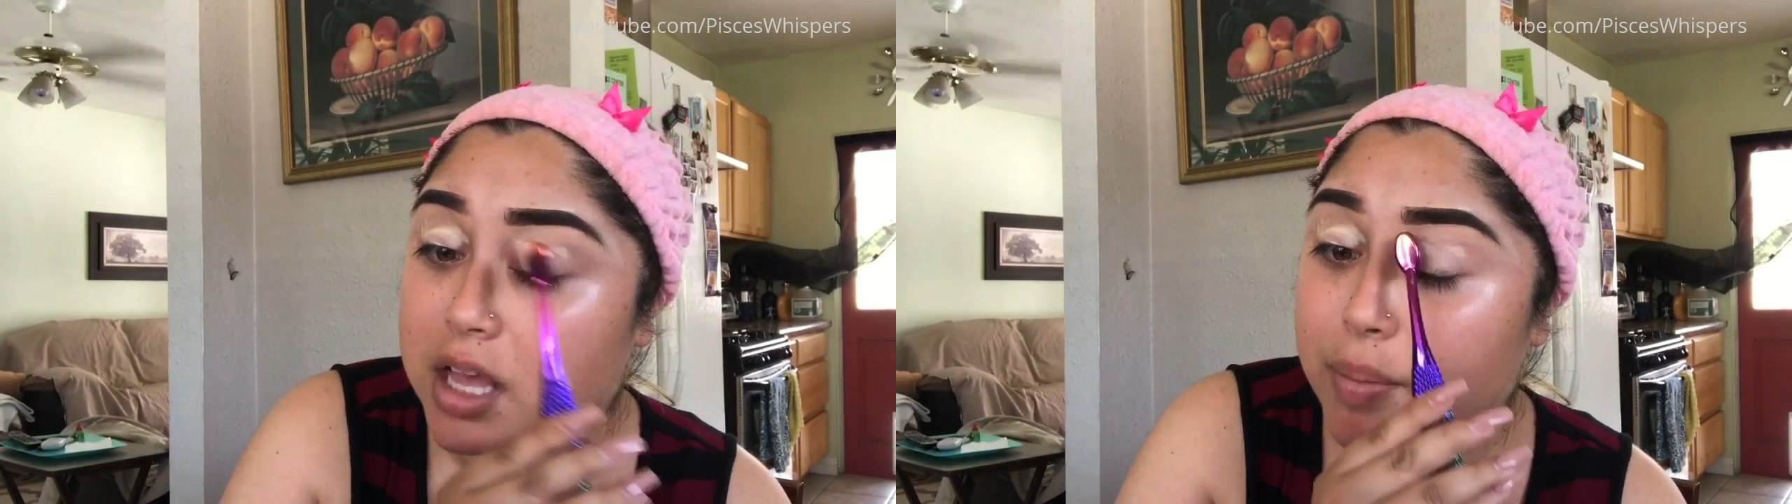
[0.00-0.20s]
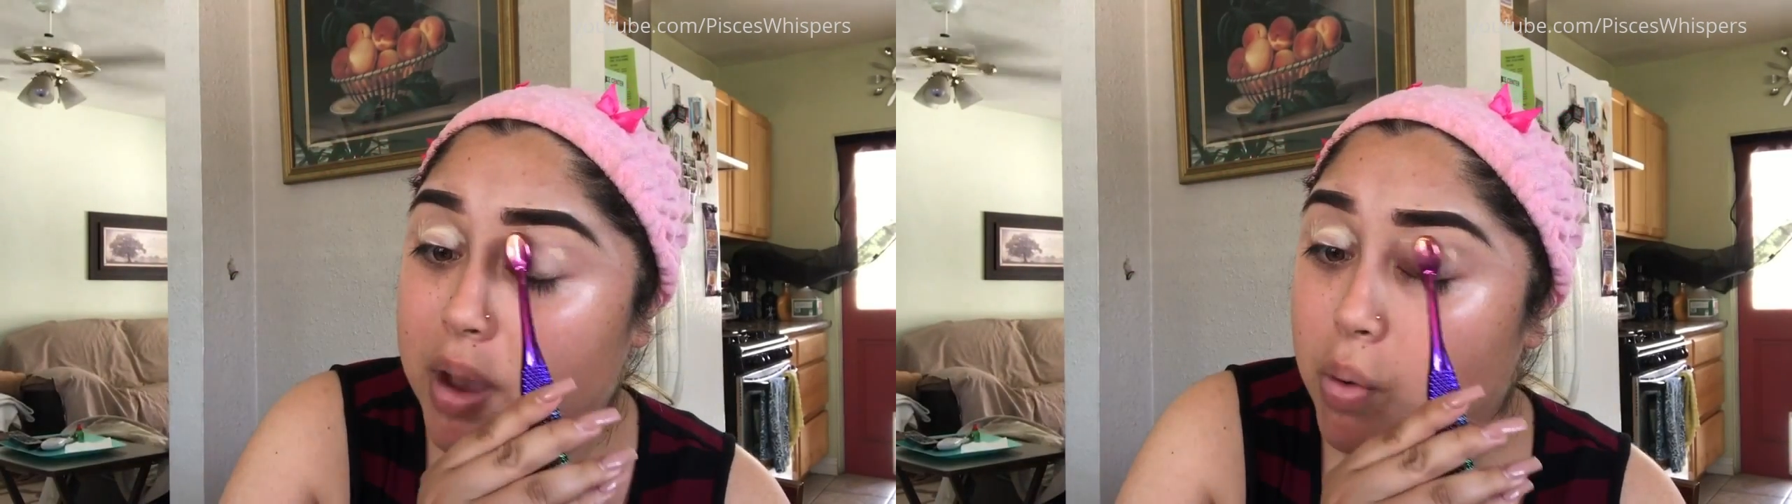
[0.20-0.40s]

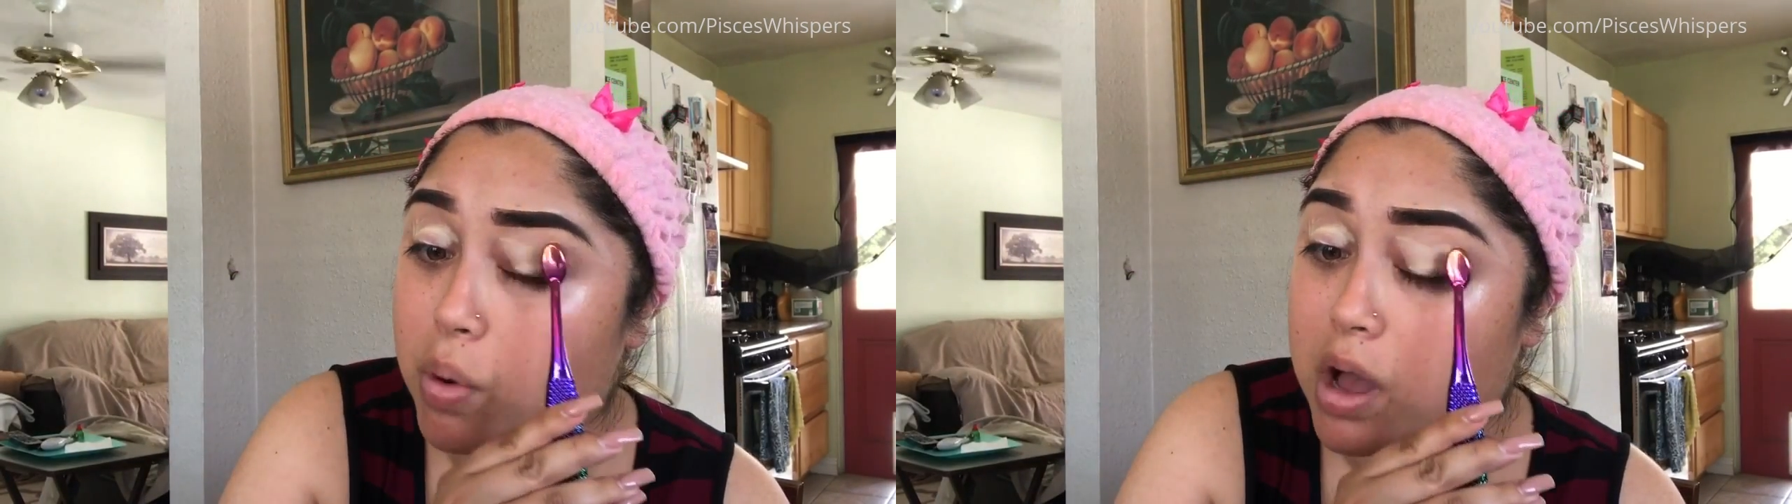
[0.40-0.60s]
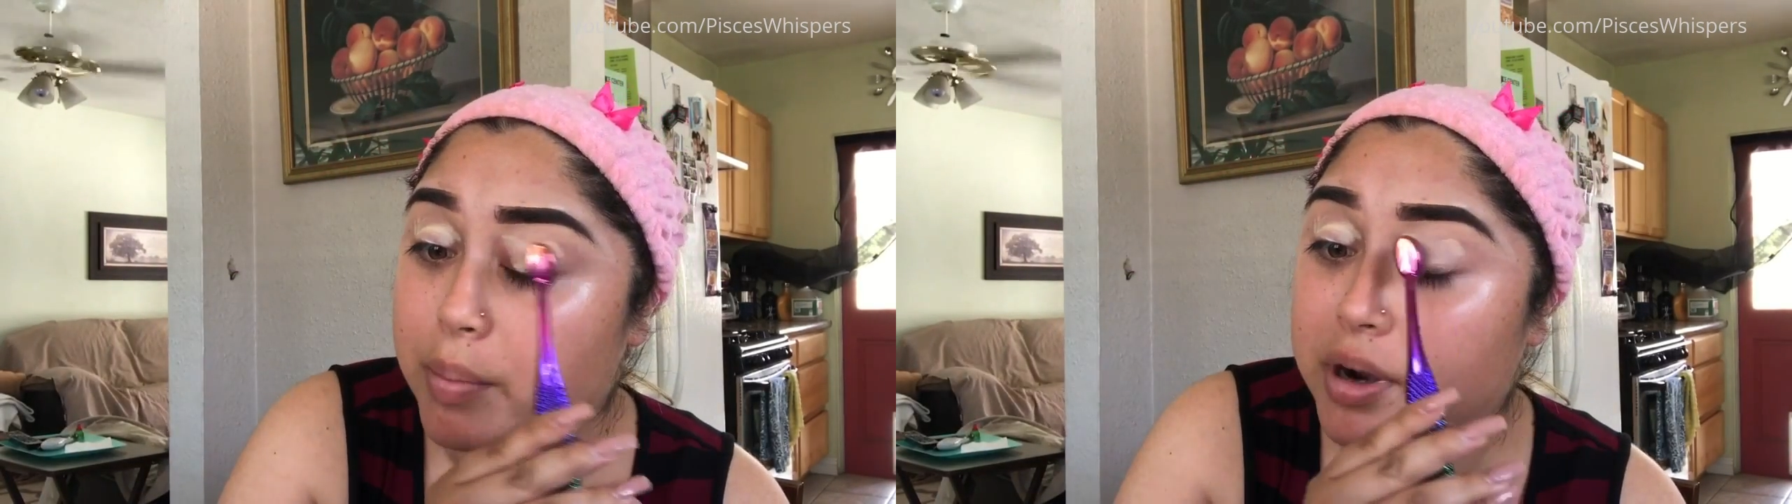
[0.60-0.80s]
and I'm
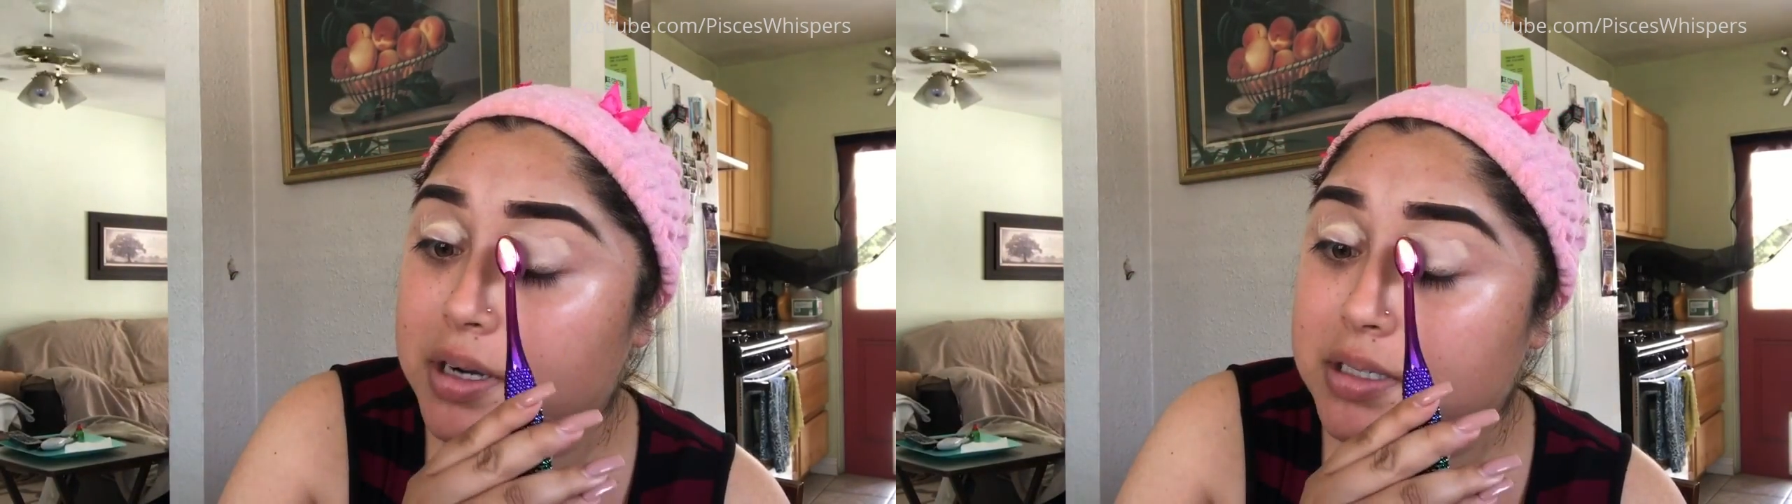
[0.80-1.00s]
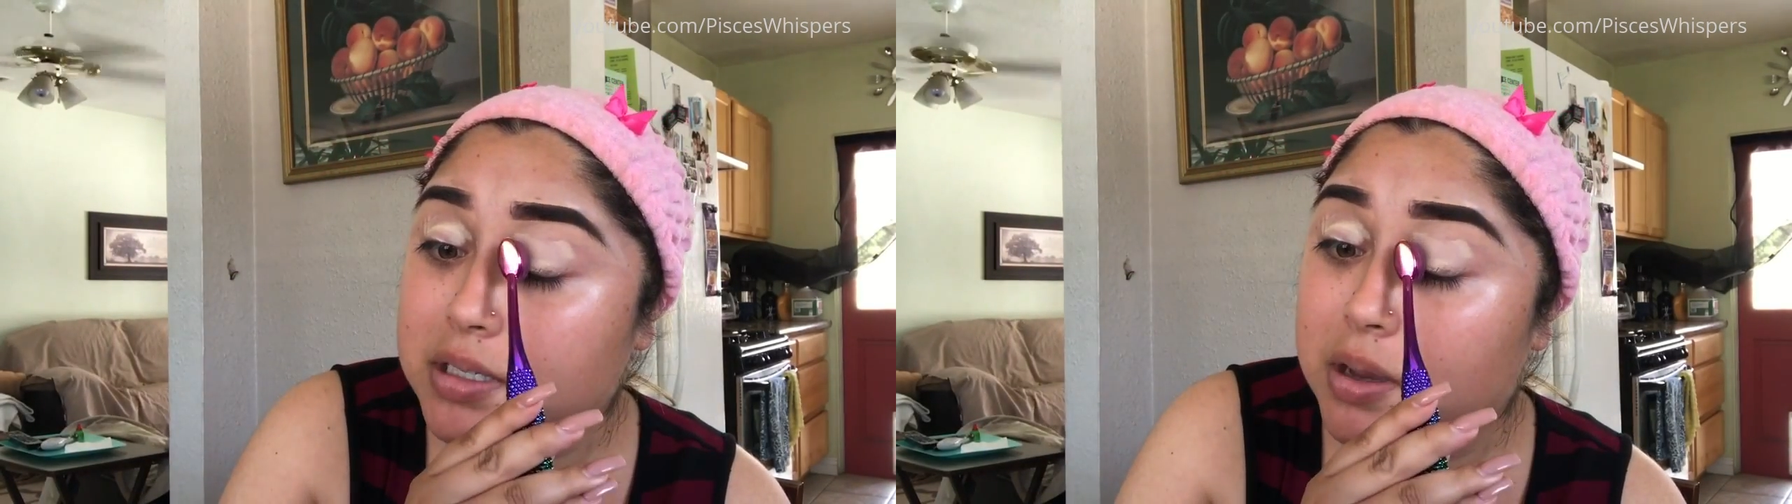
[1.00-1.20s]
just